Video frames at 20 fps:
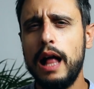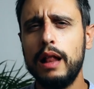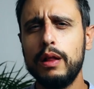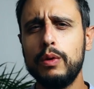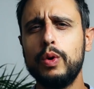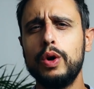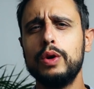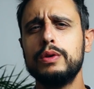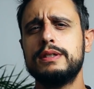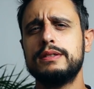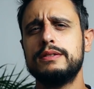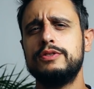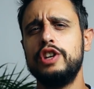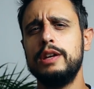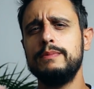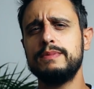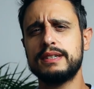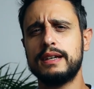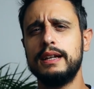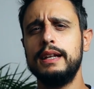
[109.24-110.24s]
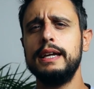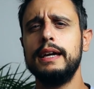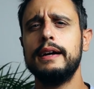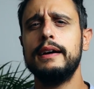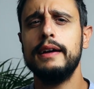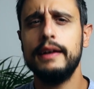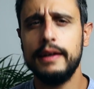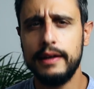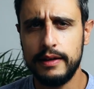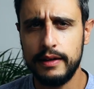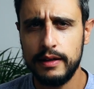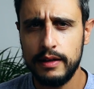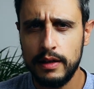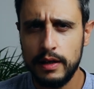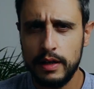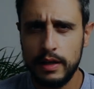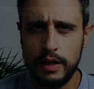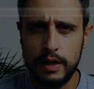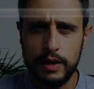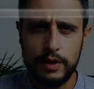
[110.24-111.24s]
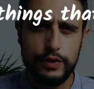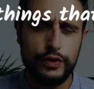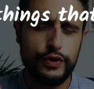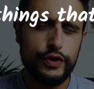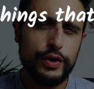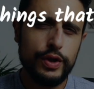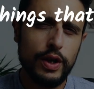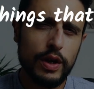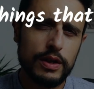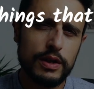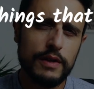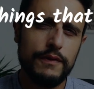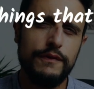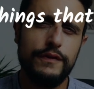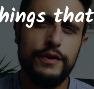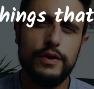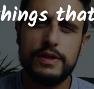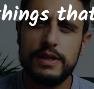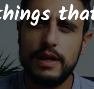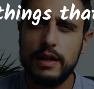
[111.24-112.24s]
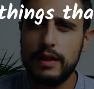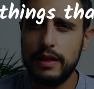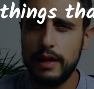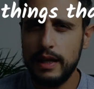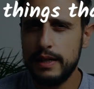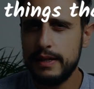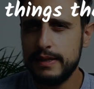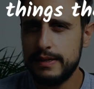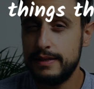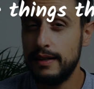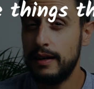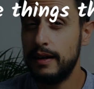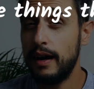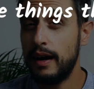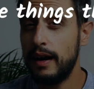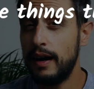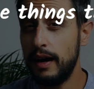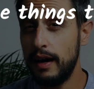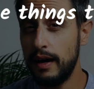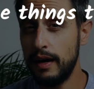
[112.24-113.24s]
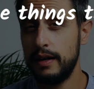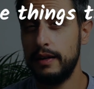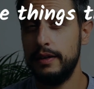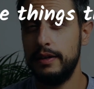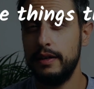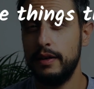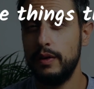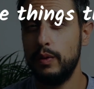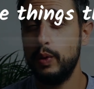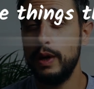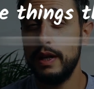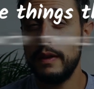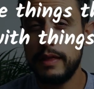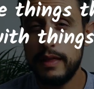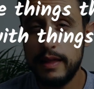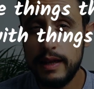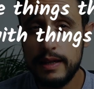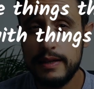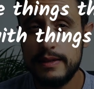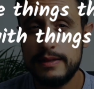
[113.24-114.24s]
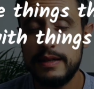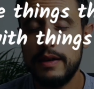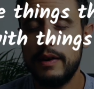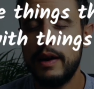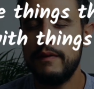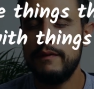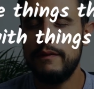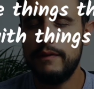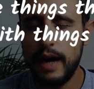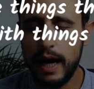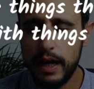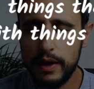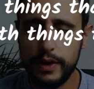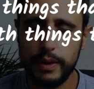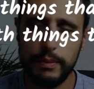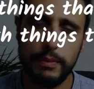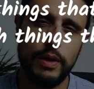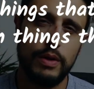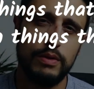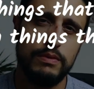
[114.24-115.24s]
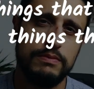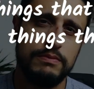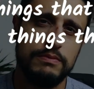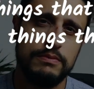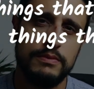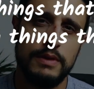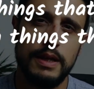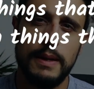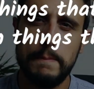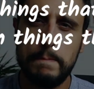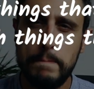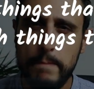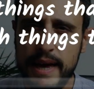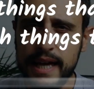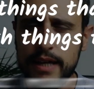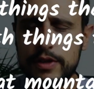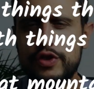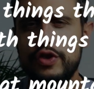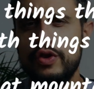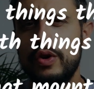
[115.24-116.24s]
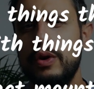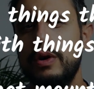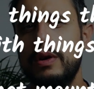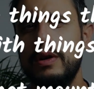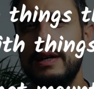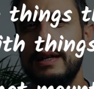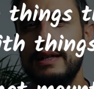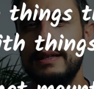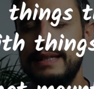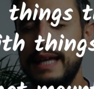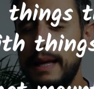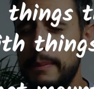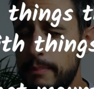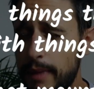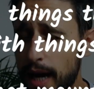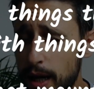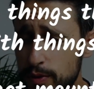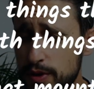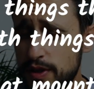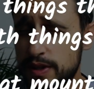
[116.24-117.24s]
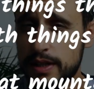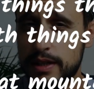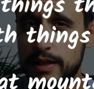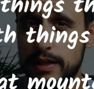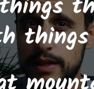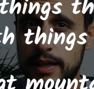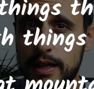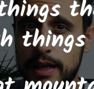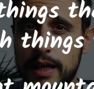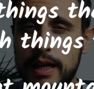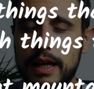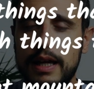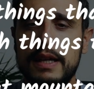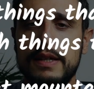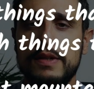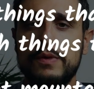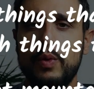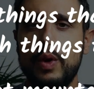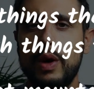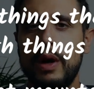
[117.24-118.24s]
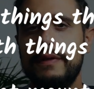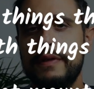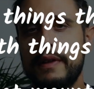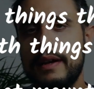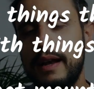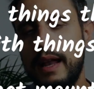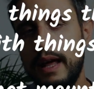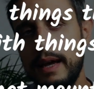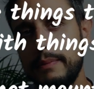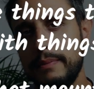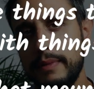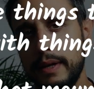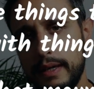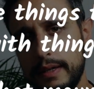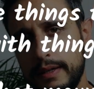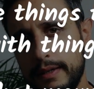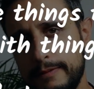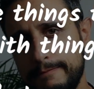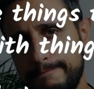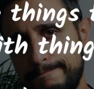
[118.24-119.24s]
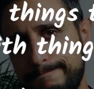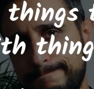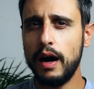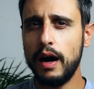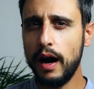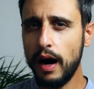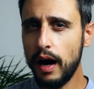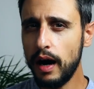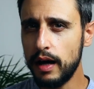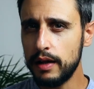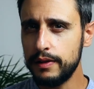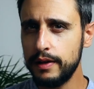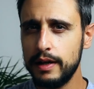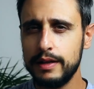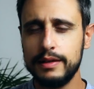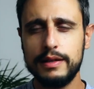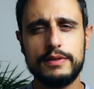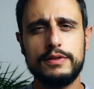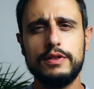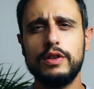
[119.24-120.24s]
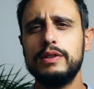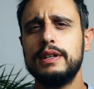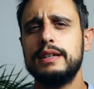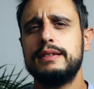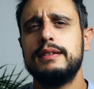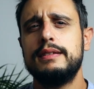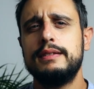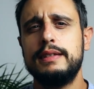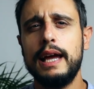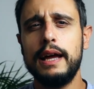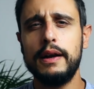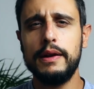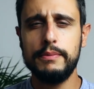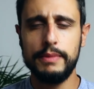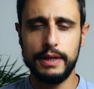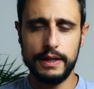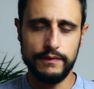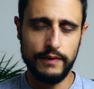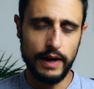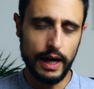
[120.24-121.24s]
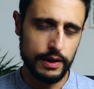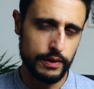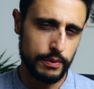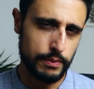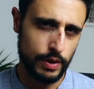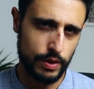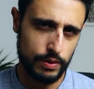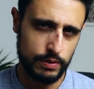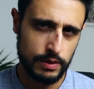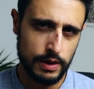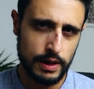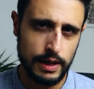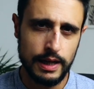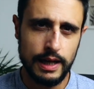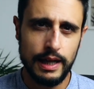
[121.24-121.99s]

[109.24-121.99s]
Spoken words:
I'll quote James Clear here. Do not confuse things that are hard with things that are valuable. Make sure that mountain is worth climbing. Hard does not necessarily mean valuable.